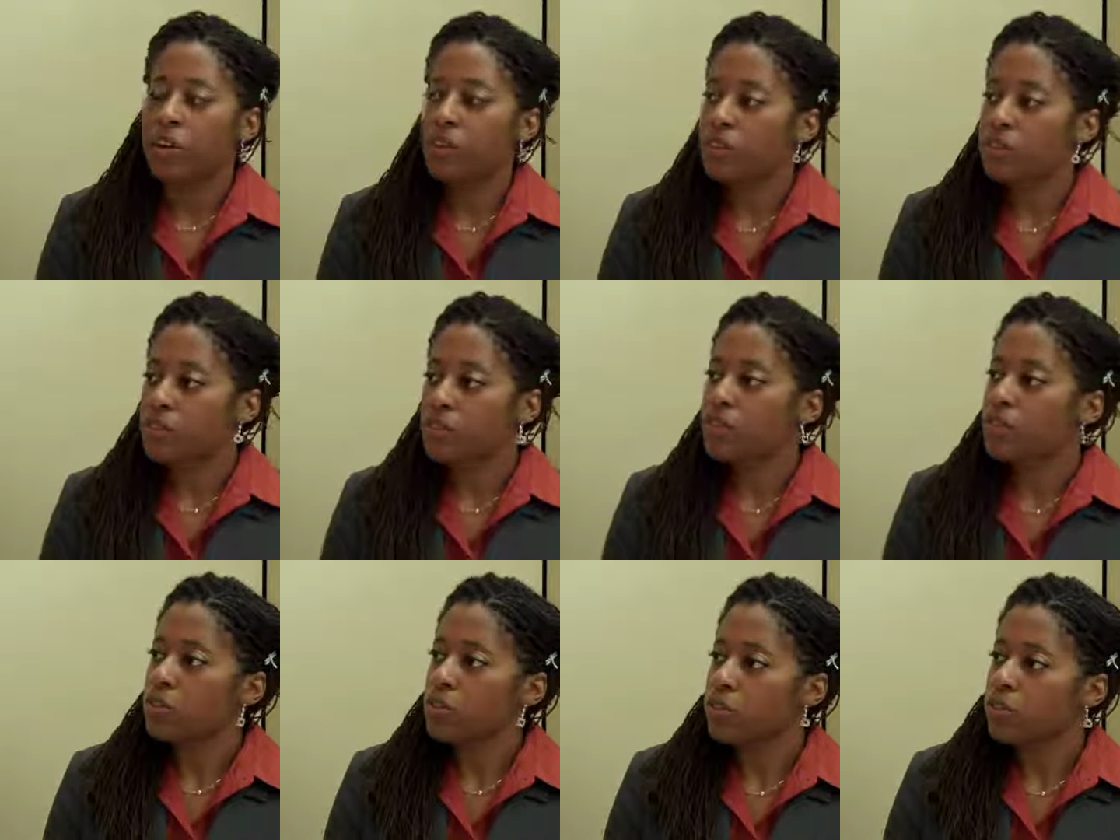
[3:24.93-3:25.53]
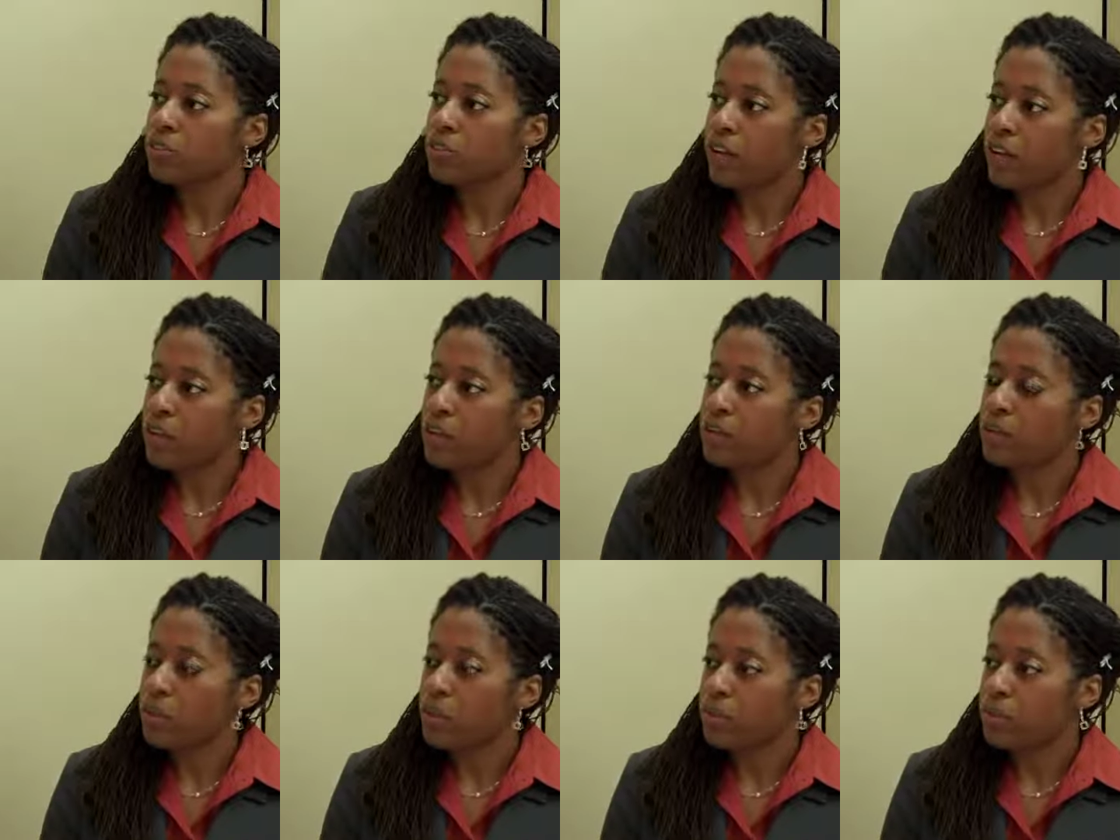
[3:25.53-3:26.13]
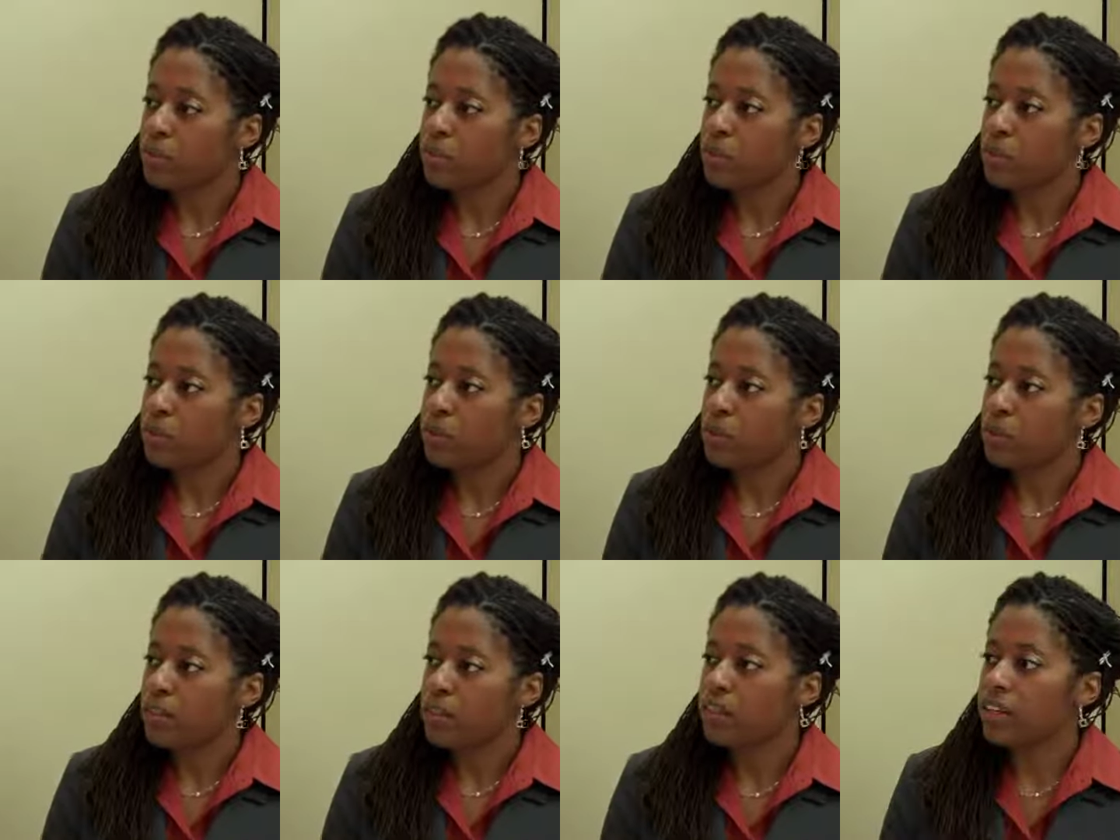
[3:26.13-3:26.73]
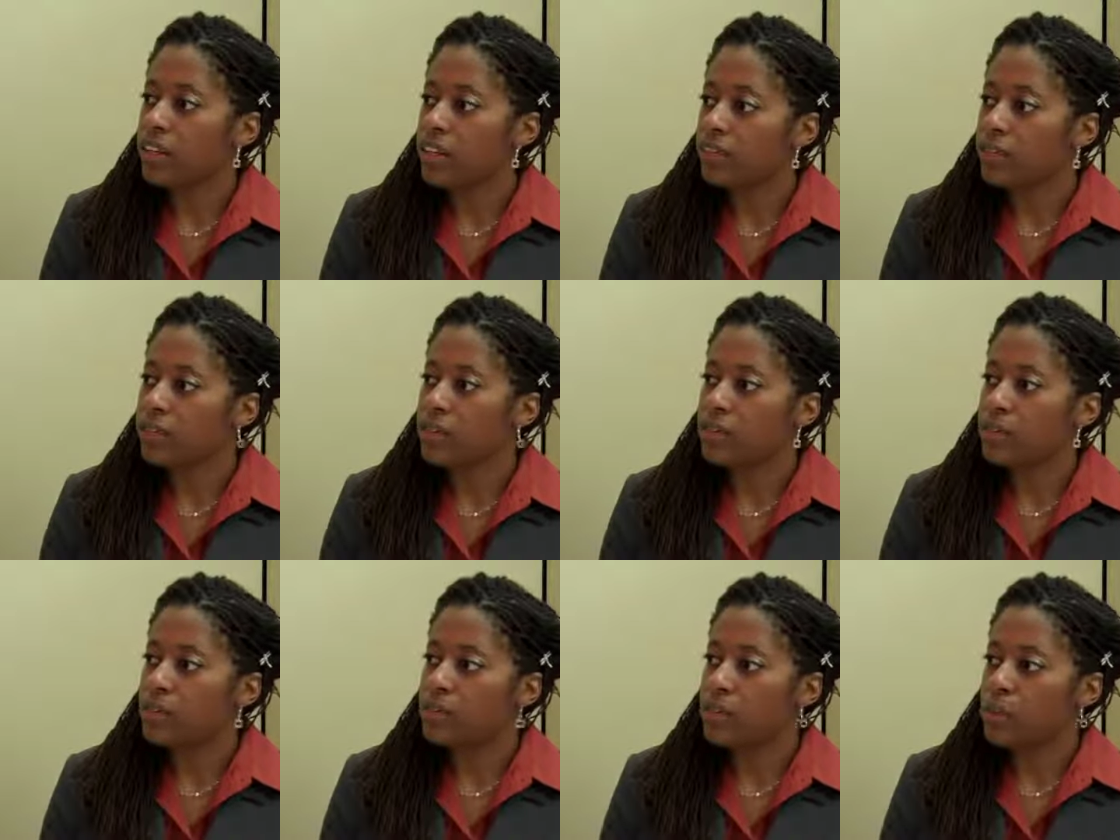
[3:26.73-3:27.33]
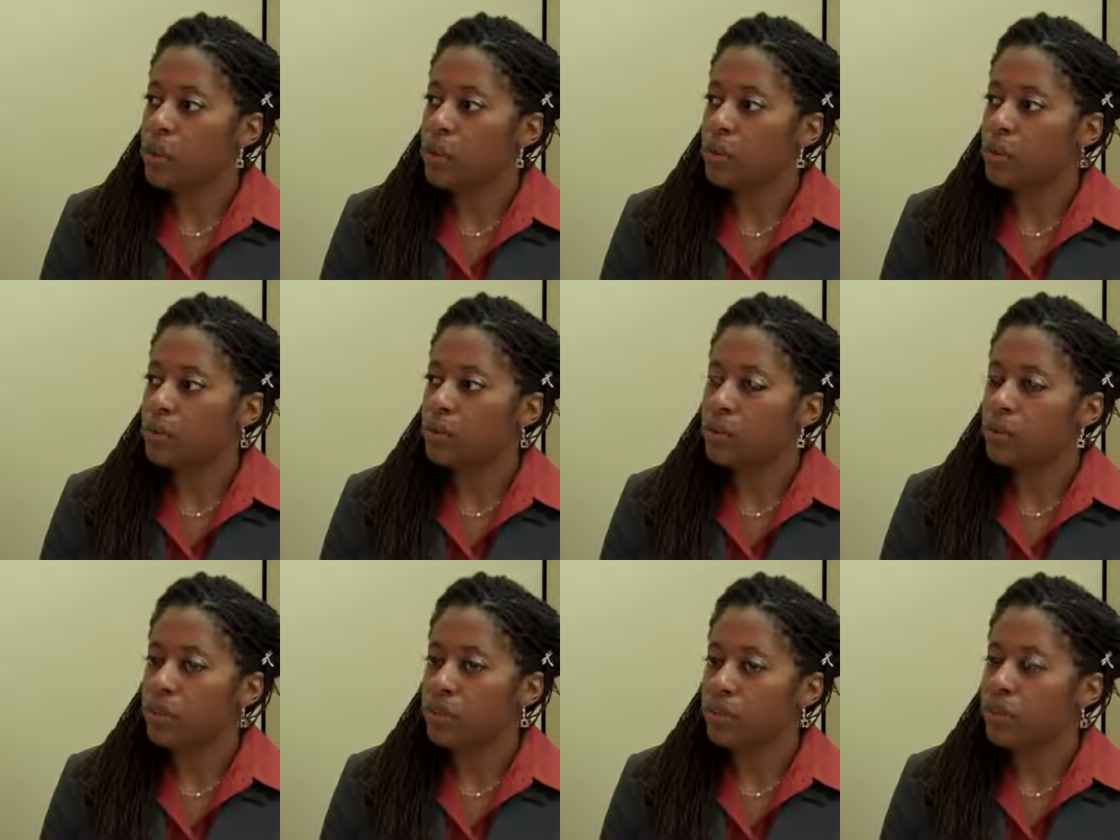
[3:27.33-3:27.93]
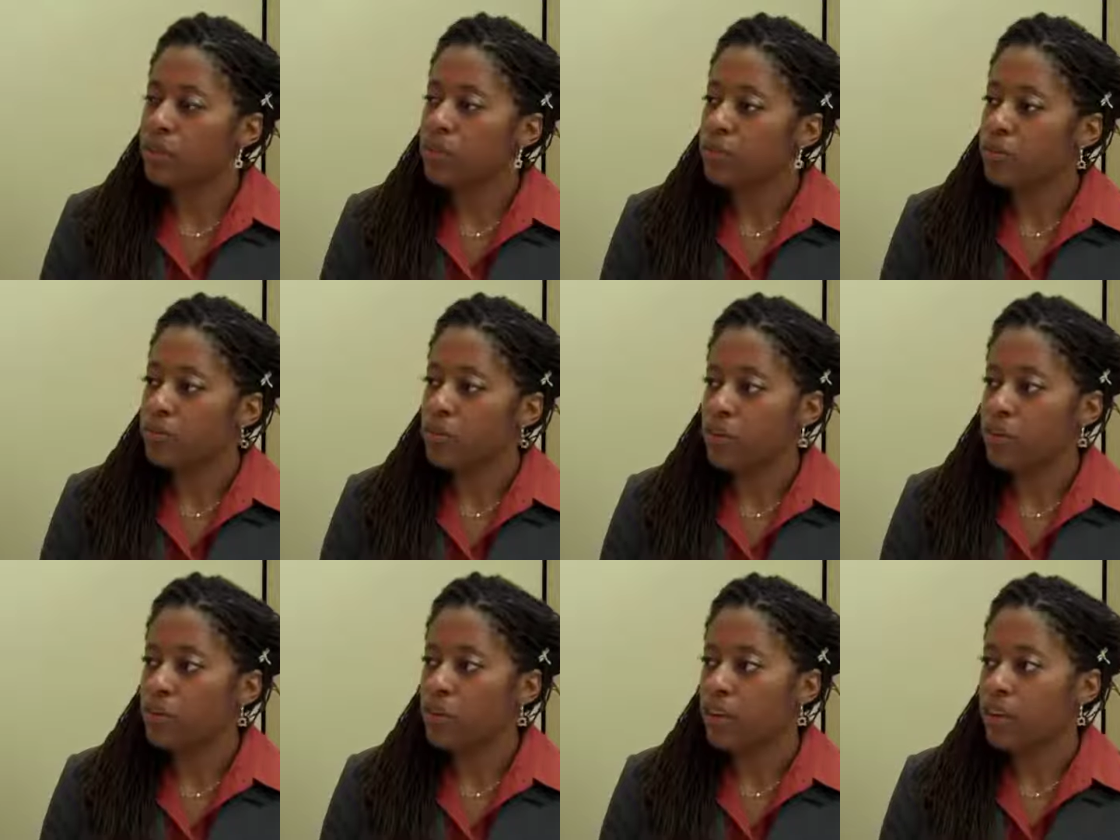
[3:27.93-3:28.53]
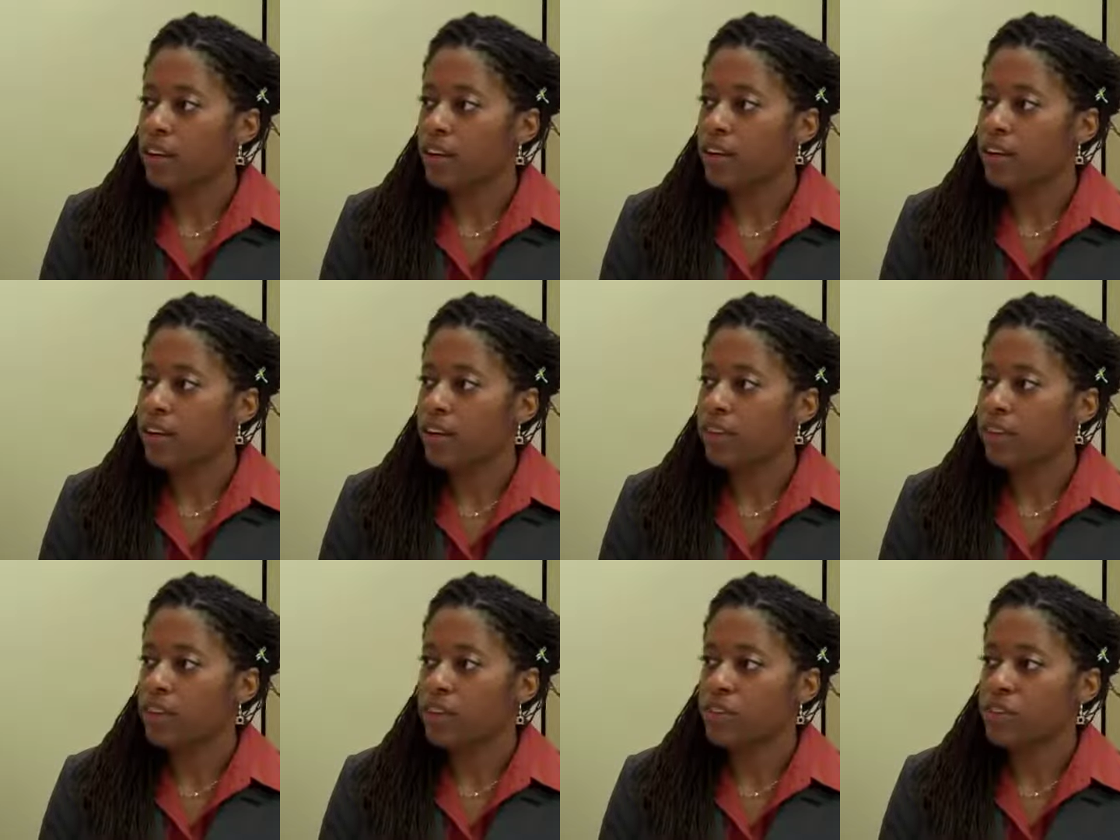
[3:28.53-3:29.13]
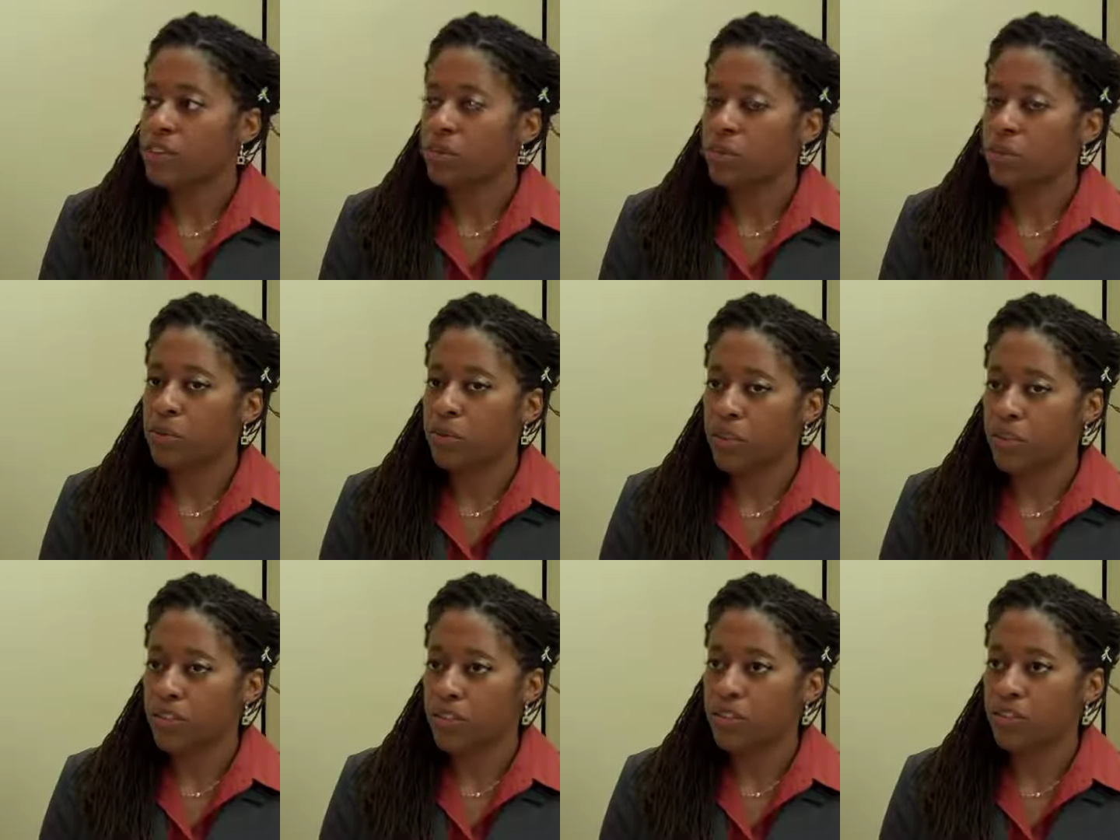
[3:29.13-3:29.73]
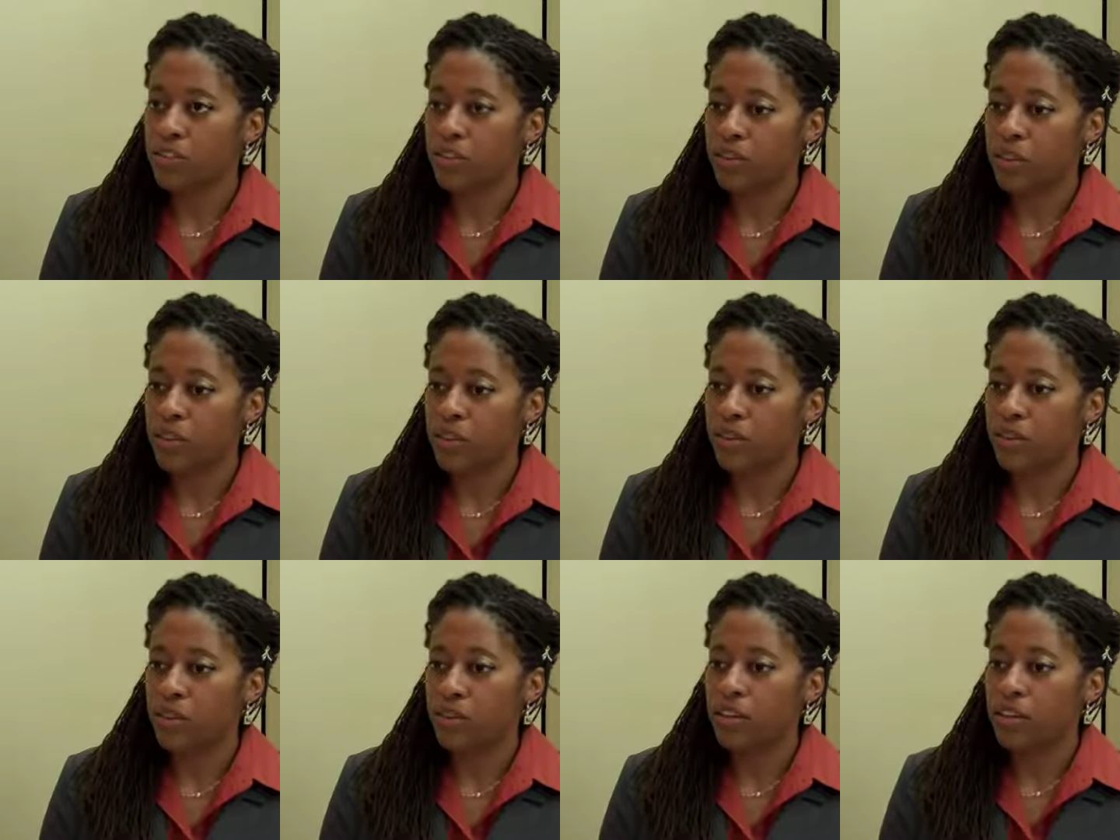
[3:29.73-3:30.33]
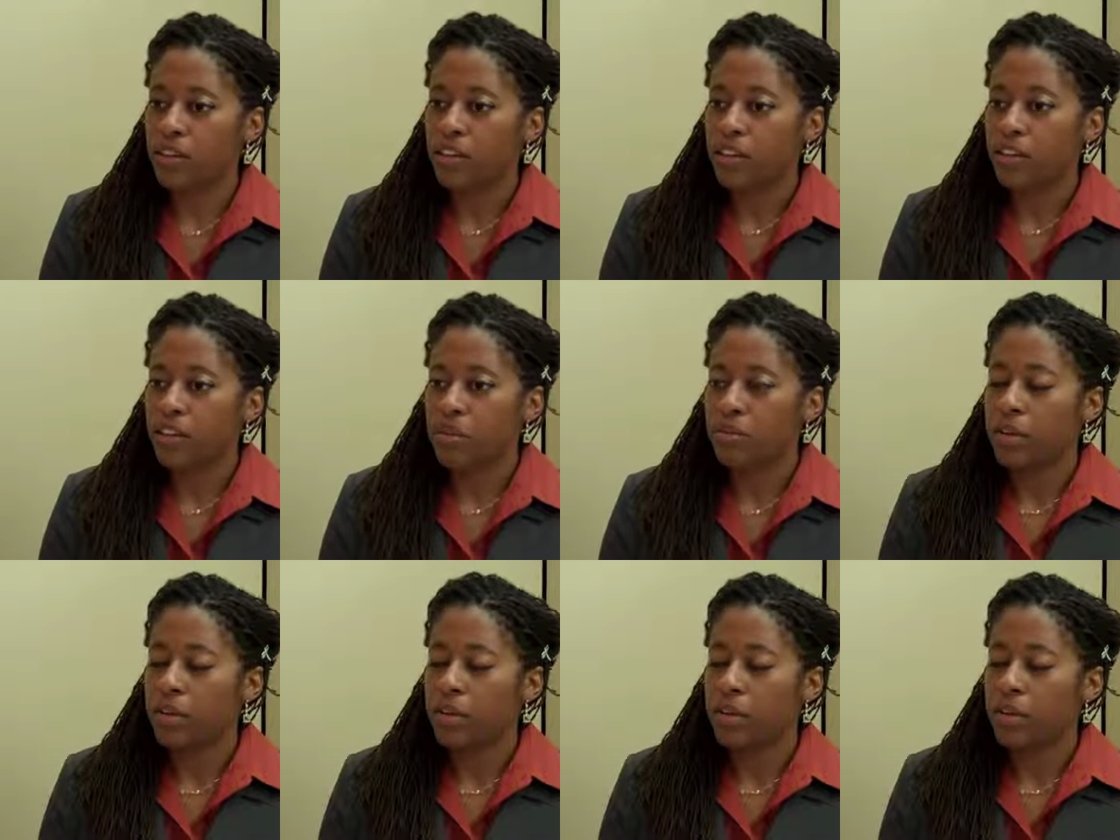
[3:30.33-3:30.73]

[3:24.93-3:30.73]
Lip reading: and also to find people who can give you some critical feedback. I think it's important as well.